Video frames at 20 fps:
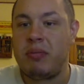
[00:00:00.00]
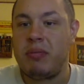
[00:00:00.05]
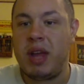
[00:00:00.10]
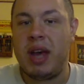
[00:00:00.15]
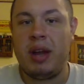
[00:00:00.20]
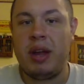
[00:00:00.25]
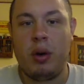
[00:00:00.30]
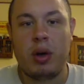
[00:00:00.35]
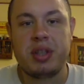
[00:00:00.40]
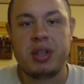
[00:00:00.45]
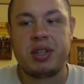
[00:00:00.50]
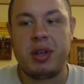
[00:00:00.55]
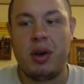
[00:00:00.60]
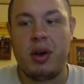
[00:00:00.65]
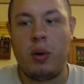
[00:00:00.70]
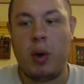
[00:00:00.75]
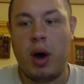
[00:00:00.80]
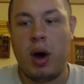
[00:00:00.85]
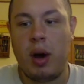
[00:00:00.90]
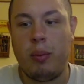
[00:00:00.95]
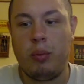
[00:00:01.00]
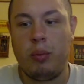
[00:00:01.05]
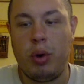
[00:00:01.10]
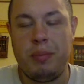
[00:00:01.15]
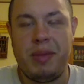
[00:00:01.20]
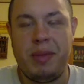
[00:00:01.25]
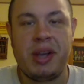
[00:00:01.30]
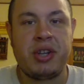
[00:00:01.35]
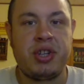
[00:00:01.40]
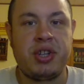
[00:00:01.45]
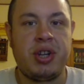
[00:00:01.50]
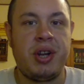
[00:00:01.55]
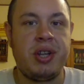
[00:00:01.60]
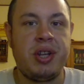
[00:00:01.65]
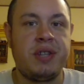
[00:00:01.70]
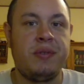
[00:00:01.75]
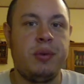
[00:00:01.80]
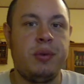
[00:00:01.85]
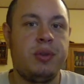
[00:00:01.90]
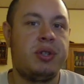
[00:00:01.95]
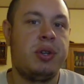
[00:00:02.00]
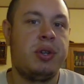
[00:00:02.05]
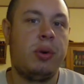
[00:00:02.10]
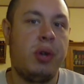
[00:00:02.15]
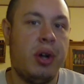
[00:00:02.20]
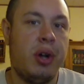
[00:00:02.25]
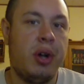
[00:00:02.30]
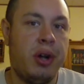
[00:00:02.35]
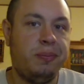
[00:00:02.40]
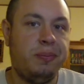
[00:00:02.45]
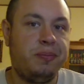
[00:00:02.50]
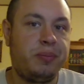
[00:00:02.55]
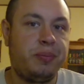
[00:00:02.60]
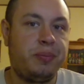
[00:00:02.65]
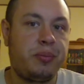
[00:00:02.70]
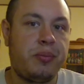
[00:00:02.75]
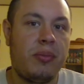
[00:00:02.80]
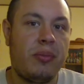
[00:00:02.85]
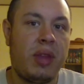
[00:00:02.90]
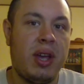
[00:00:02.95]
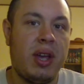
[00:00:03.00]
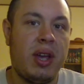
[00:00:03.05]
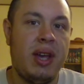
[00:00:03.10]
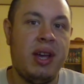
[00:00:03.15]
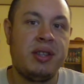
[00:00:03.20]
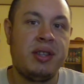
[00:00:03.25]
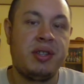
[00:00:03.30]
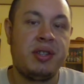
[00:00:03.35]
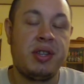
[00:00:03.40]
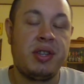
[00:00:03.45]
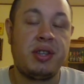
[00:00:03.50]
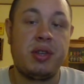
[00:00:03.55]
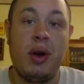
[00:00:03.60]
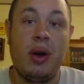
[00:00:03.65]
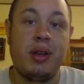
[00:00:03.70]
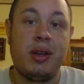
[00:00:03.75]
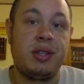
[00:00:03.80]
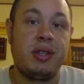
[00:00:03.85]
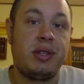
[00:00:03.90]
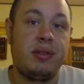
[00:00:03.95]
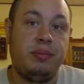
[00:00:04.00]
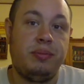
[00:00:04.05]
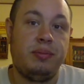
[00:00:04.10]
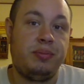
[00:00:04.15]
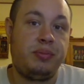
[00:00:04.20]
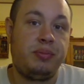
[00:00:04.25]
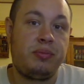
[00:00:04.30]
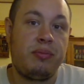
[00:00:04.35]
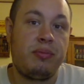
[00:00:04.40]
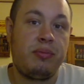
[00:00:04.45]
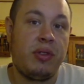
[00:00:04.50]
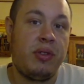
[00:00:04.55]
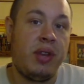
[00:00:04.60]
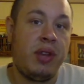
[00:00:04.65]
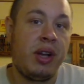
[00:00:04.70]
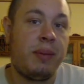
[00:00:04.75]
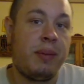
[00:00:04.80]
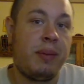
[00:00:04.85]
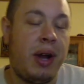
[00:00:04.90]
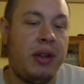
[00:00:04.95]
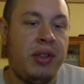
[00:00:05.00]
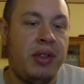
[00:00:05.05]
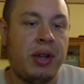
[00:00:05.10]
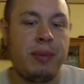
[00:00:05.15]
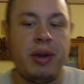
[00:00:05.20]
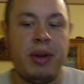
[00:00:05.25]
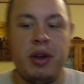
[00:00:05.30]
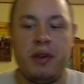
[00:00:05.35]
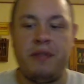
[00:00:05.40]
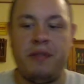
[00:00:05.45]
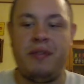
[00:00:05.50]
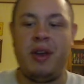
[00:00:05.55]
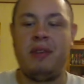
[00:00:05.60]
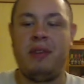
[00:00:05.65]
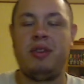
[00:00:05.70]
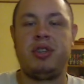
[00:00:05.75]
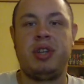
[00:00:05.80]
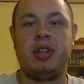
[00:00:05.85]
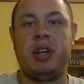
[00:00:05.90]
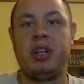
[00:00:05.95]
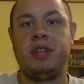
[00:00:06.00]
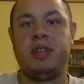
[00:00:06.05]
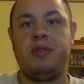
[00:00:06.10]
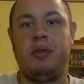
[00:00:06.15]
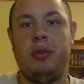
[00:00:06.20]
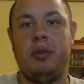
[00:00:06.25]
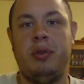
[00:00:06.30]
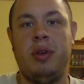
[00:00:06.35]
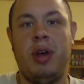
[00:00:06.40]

And also, um, what makes Chinese food so good is the sauce. Think about it. Think about your favorite Chinese food.